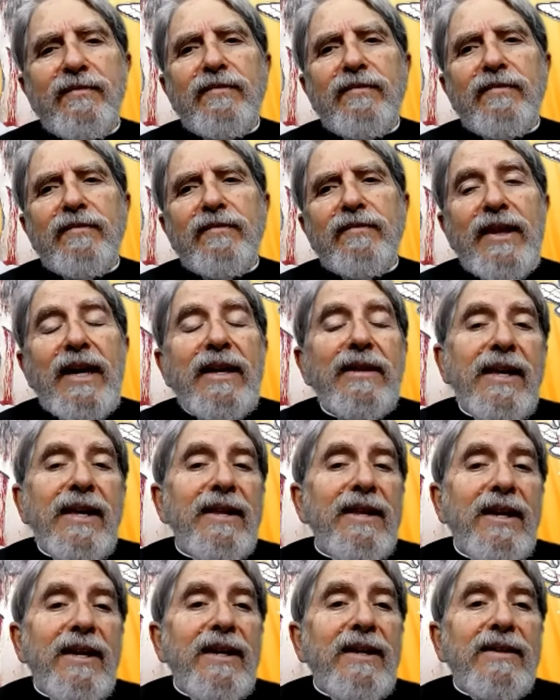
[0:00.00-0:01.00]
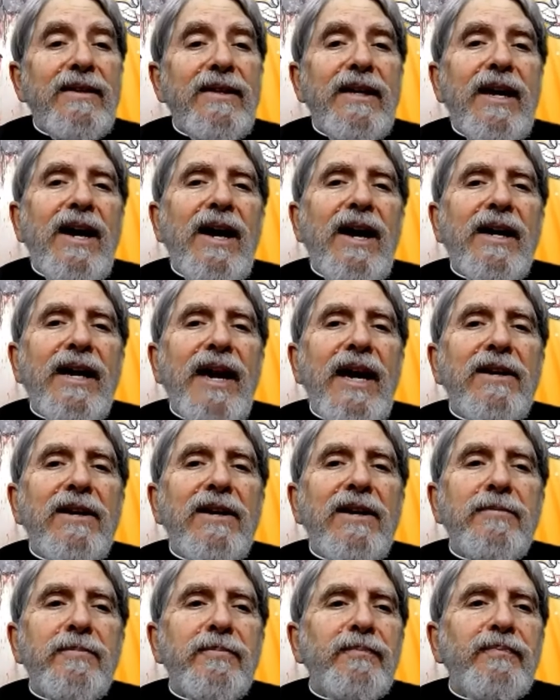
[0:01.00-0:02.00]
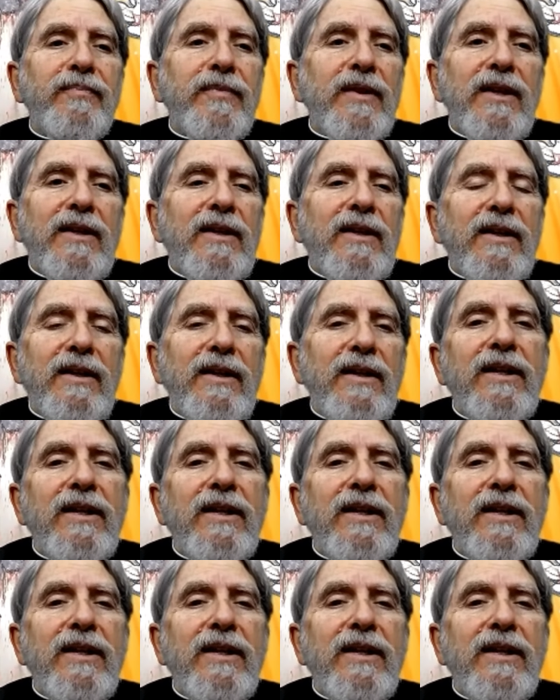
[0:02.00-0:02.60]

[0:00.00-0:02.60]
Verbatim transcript: That, that again, in